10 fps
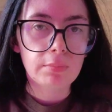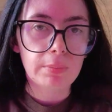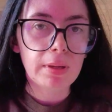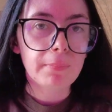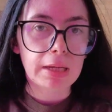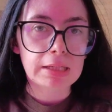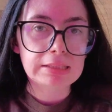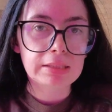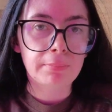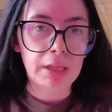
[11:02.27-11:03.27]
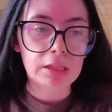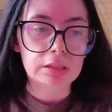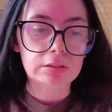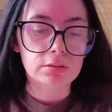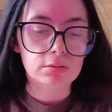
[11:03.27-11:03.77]
Maybe I'm best at
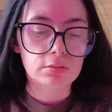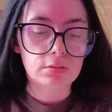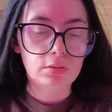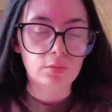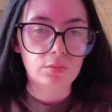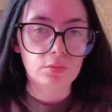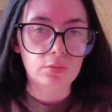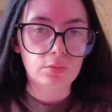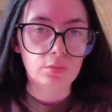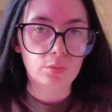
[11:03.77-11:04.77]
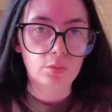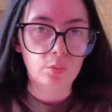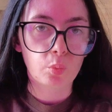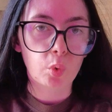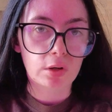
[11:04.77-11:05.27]
making
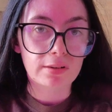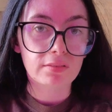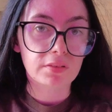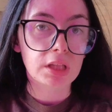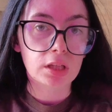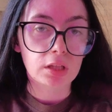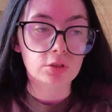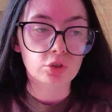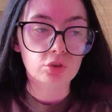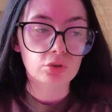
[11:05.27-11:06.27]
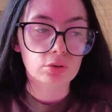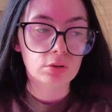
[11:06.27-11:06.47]
one of each,